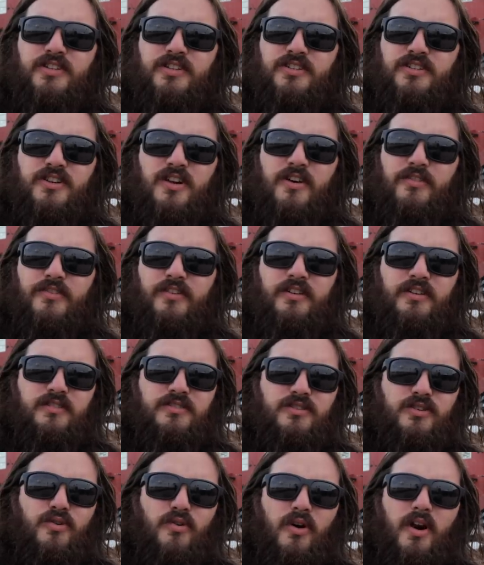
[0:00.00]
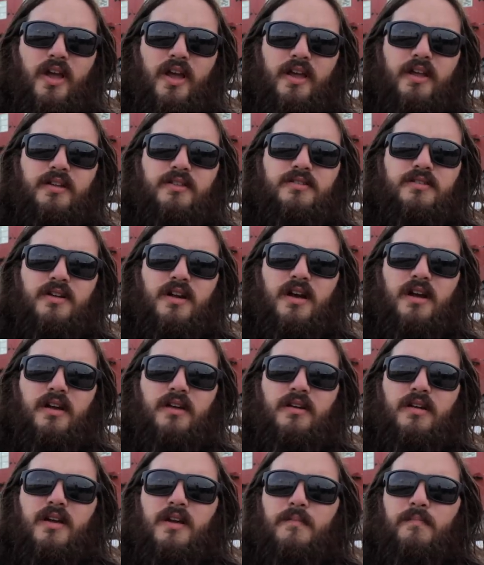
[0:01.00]
It's nothing, it's gray. It's
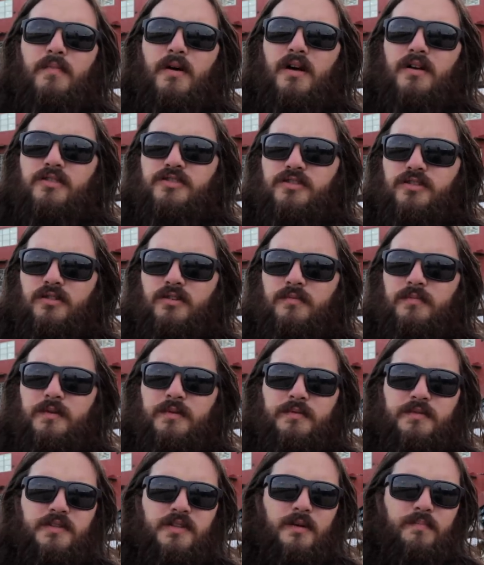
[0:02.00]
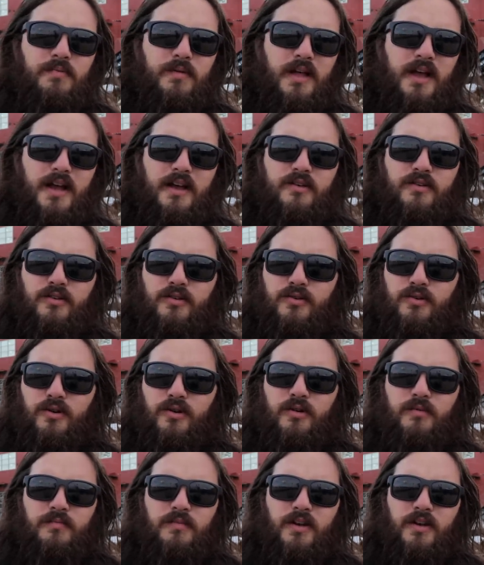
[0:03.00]
not polished aluminum, it's not black or
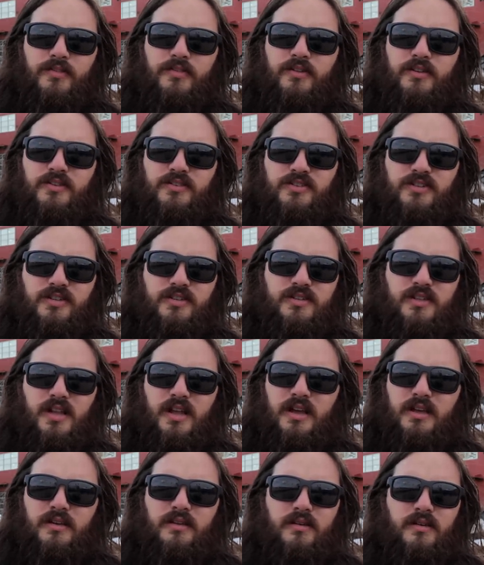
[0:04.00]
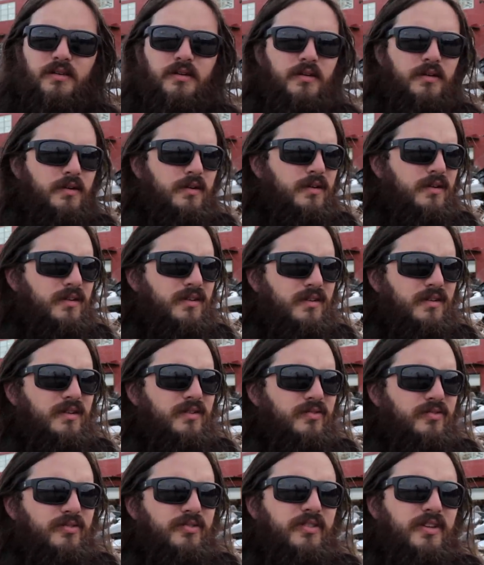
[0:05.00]
chrome, nothing. It's just like,
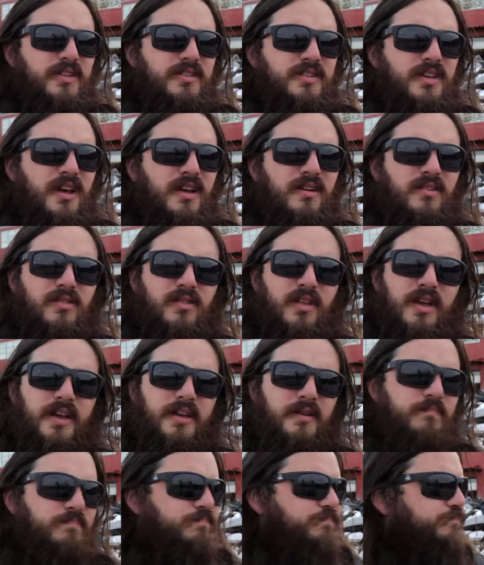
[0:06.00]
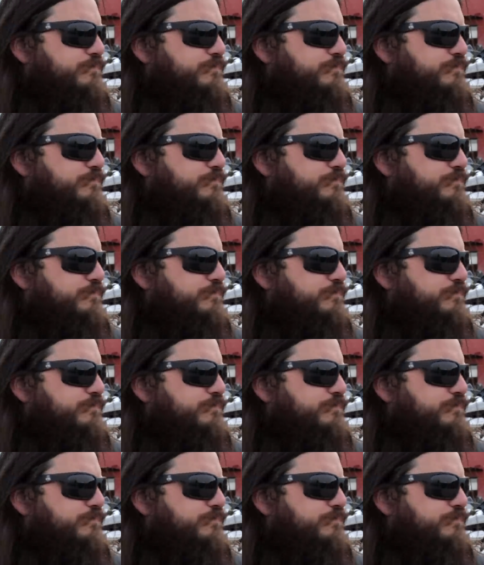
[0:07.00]
that's kind of lame.